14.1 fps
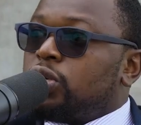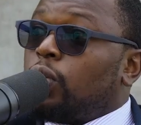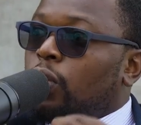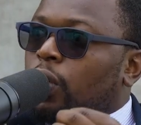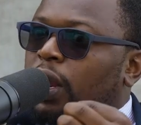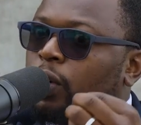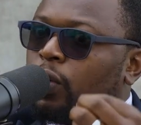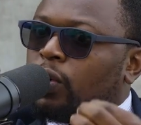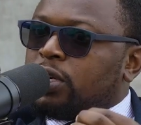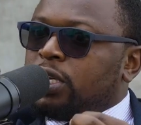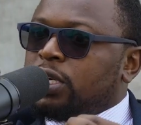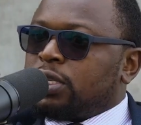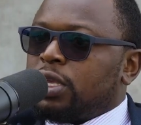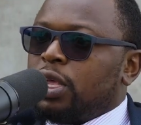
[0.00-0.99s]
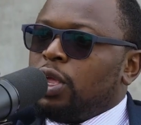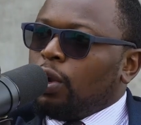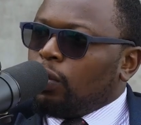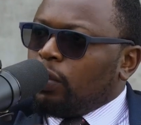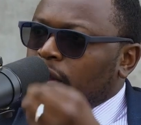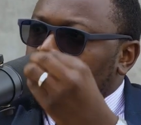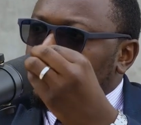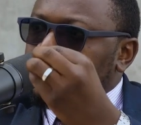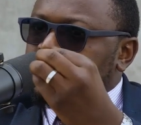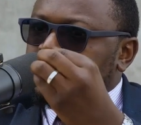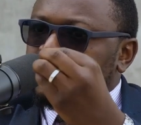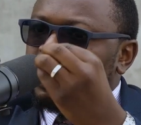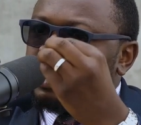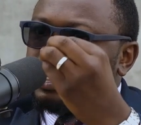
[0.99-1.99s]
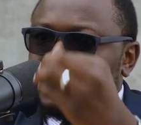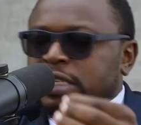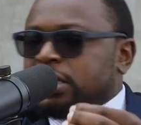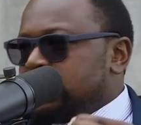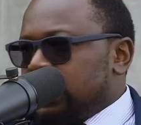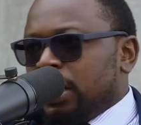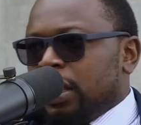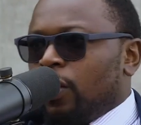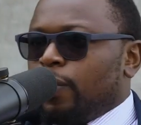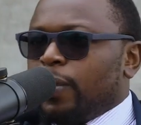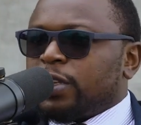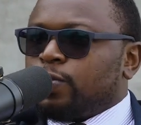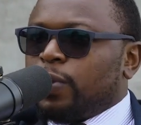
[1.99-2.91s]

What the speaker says: or an audience with these destiny helpers.